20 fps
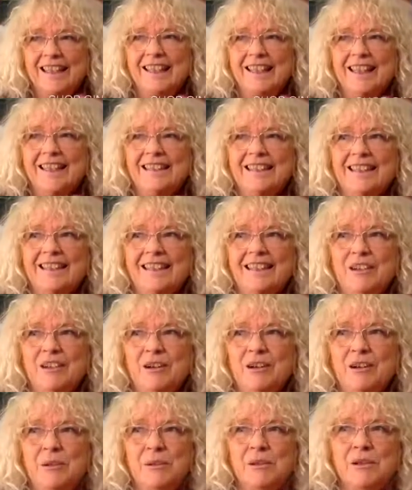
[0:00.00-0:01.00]
it's
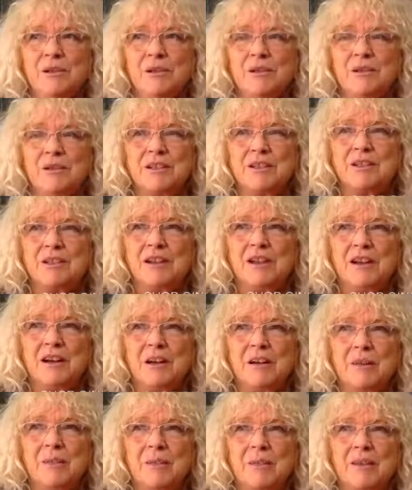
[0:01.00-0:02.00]
incredible. There was a
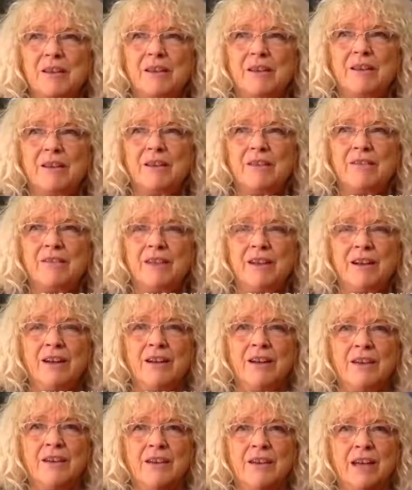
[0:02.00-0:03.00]
time I thought, if I
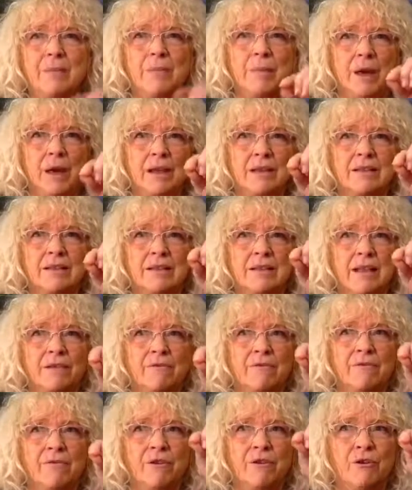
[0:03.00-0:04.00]
don't get past
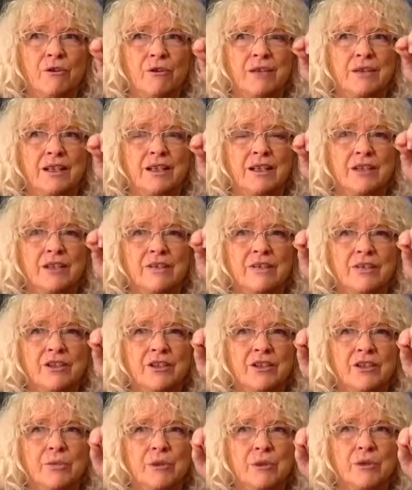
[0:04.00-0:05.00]
that focusing of the
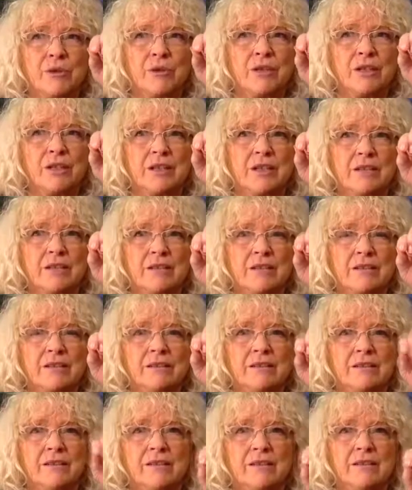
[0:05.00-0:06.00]
Diamantes,
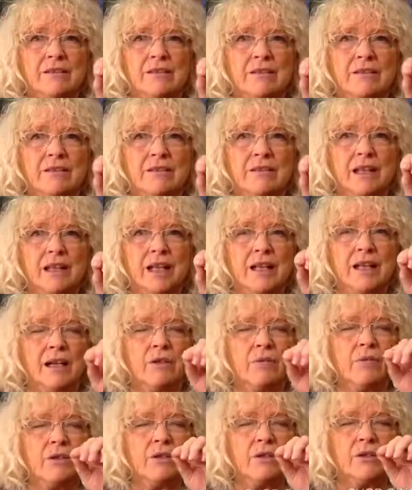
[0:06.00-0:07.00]
and I
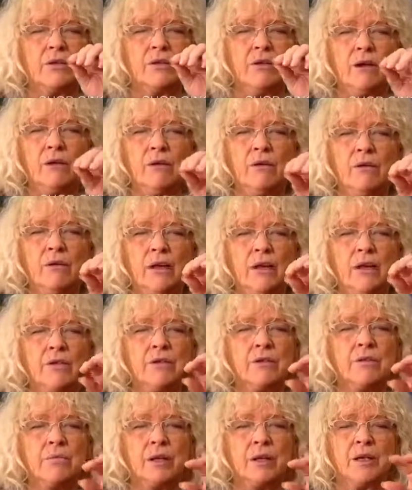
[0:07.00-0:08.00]
was so
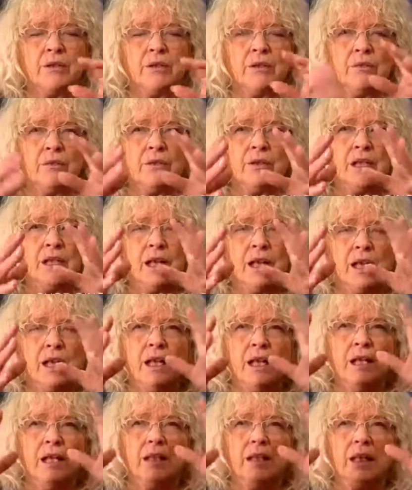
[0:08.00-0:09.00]
into it because it was
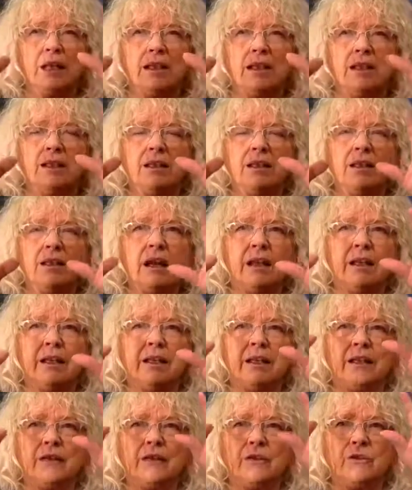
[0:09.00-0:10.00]
like light,
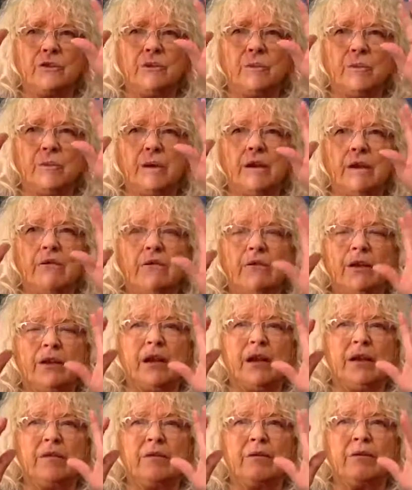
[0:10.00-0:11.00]
the dripping of
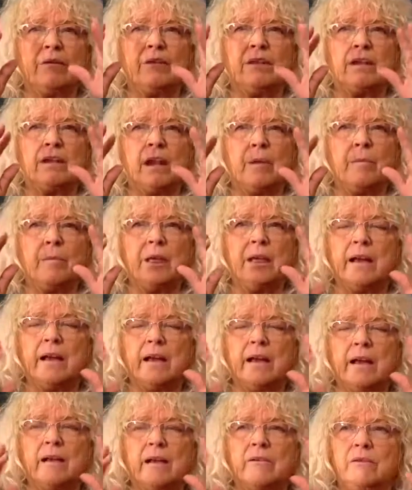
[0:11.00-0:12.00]
light was coming
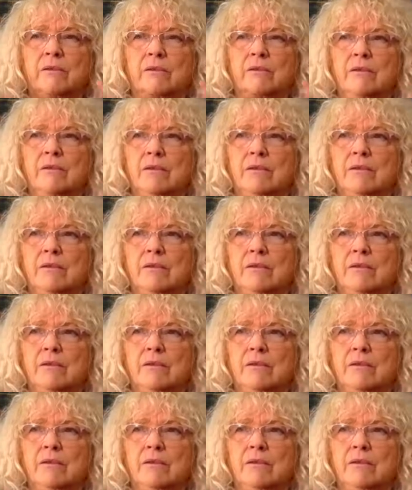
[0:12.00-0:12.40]
down.